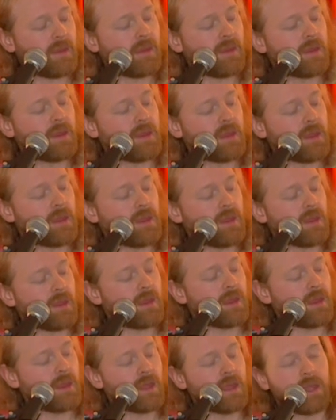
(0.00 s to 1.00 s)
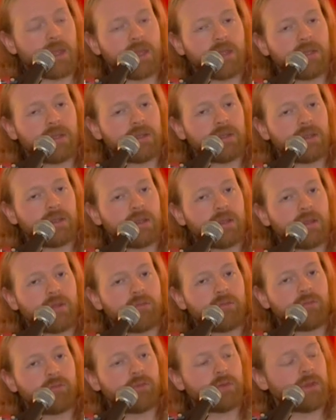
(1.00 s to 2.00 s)
And if we go
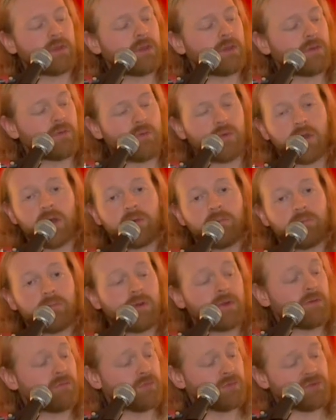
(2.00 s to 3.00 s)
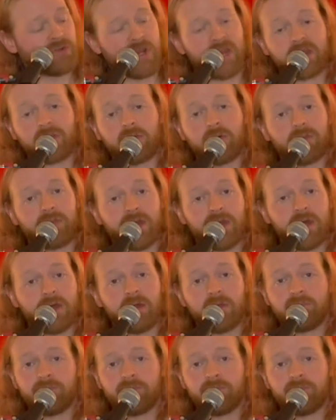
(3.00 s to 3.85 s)
up one, drag all that up, we've